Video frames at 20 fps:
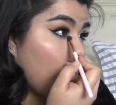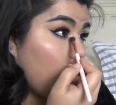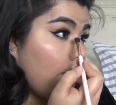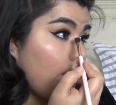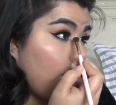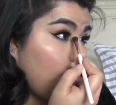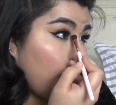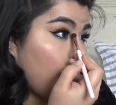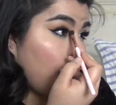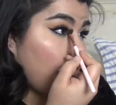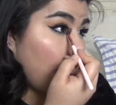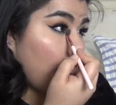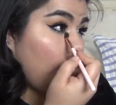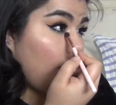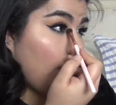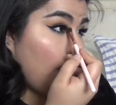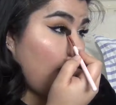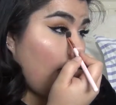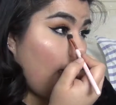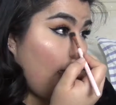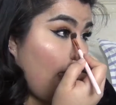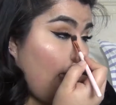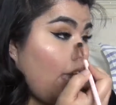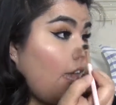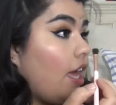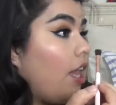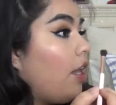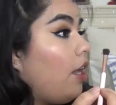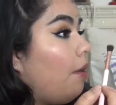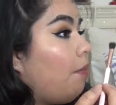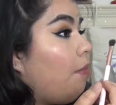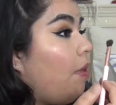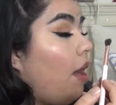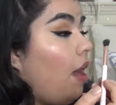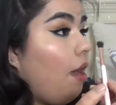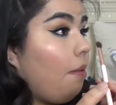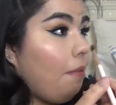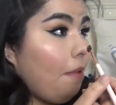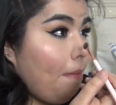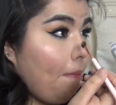I'm just using a
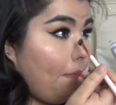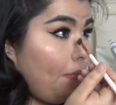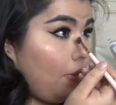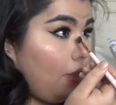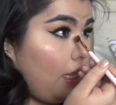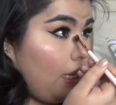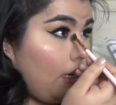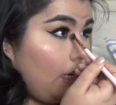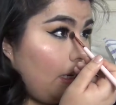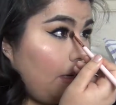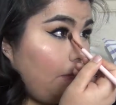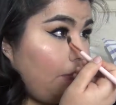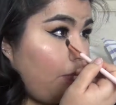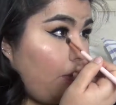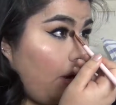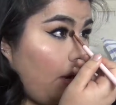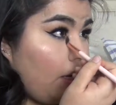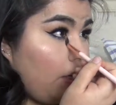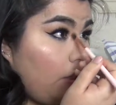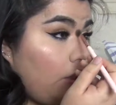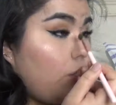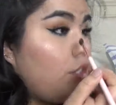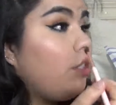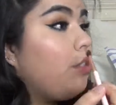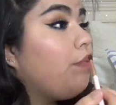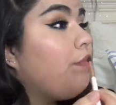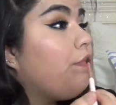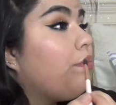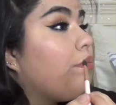ColourPop blending brush